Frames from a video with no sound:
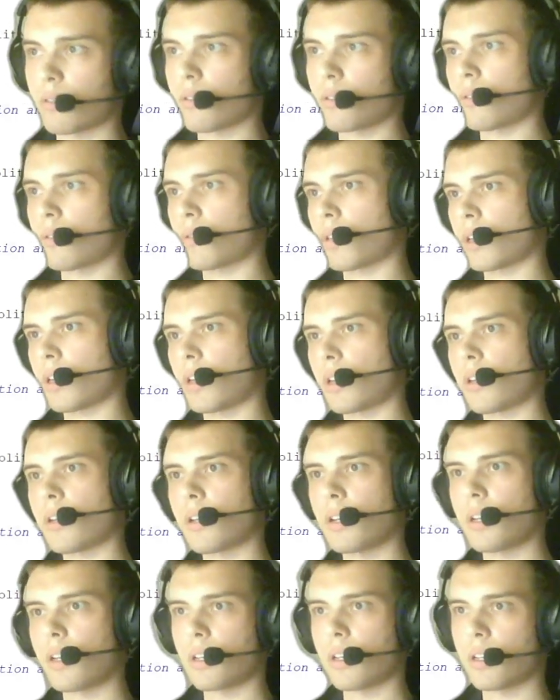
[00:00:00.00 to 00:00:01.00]
Okay,
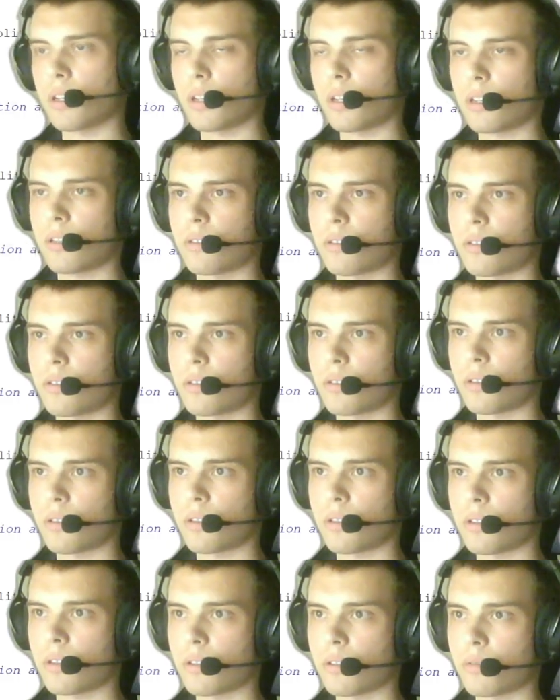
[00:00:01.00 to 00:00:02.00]
and
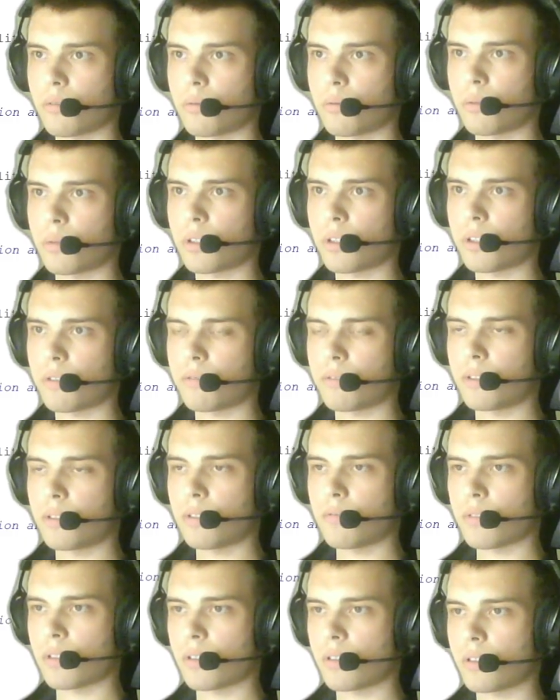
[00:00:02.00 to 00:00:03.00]
what I've
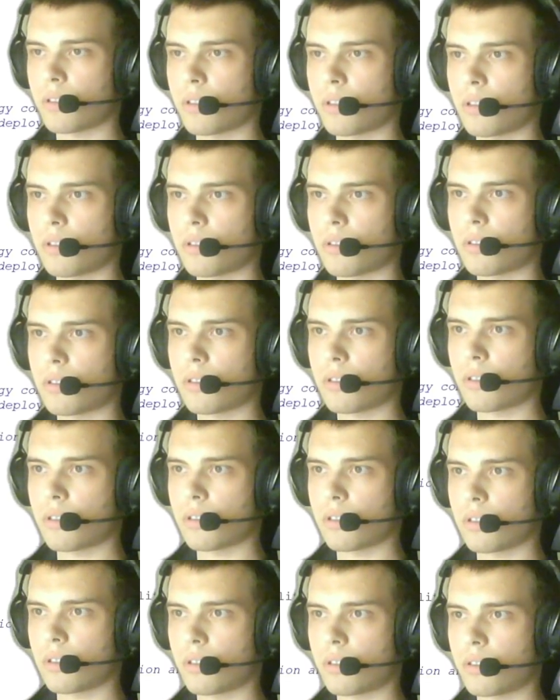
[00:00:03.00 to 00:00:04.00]
given it here
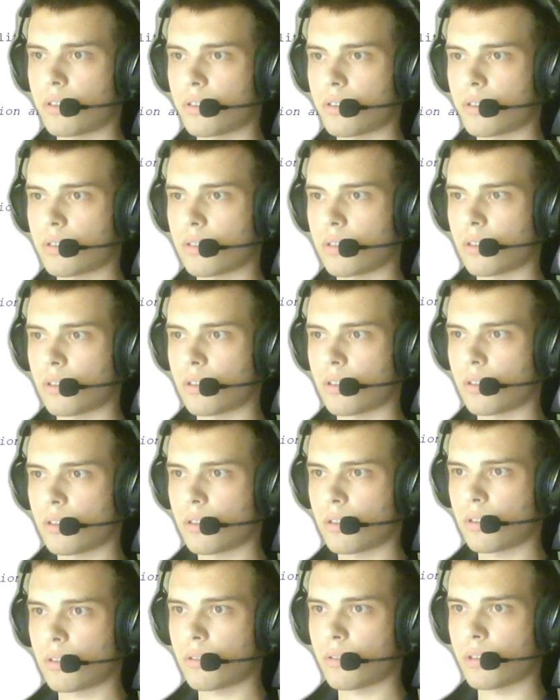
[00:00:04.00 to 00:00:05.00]
is
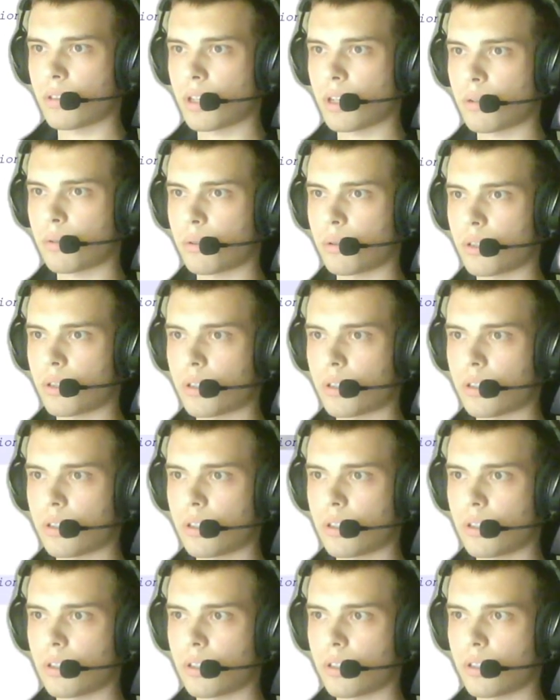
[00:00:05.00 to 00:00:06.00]
our
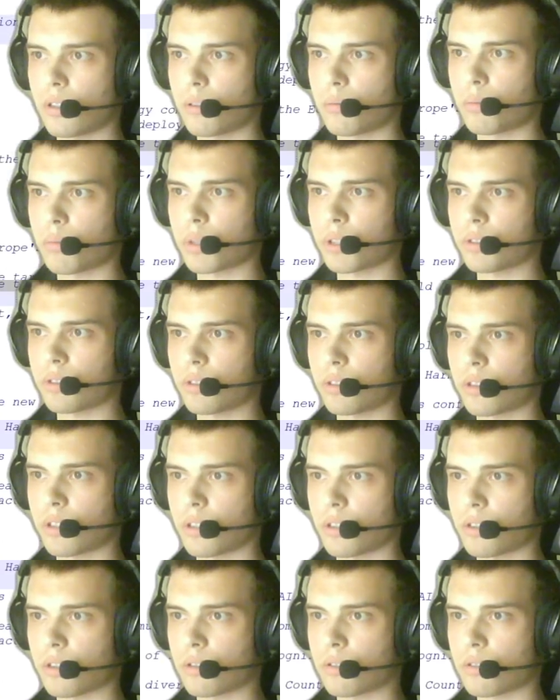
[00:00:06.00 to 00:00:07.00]

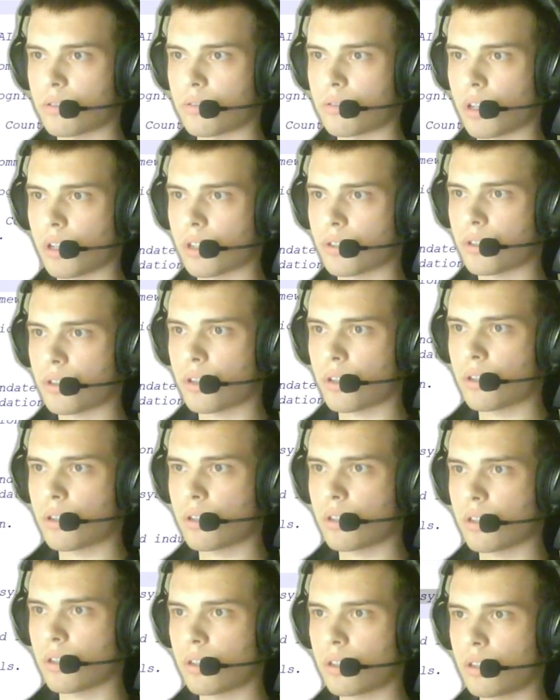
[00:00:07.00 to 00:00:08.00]
presentation structure
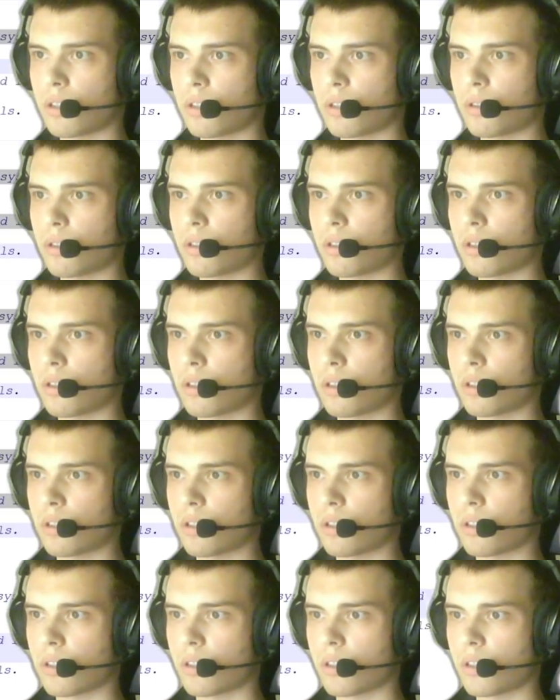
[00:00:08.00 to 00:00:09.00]
here.
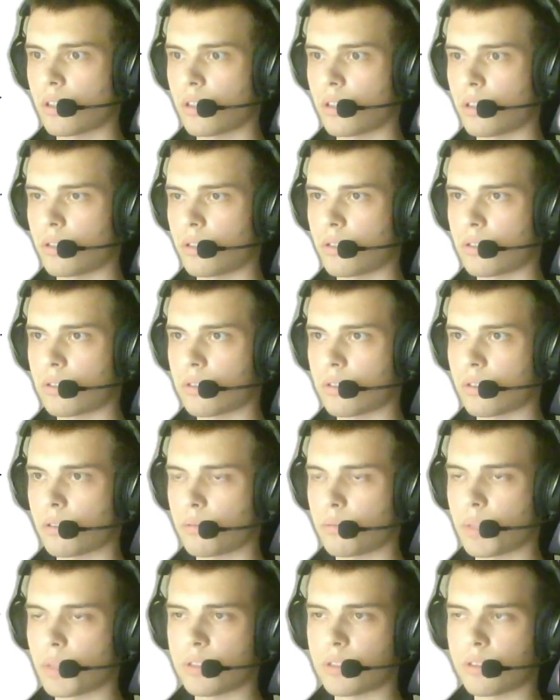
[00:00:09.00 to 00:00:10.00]
It's
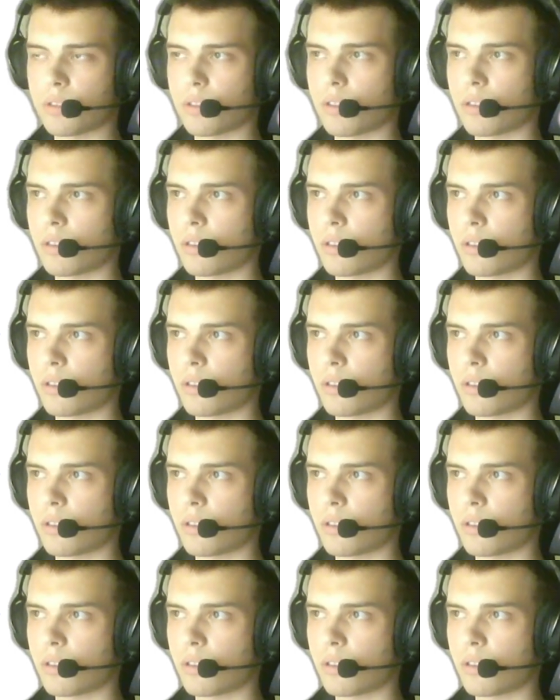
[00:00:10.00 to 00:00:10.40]
basically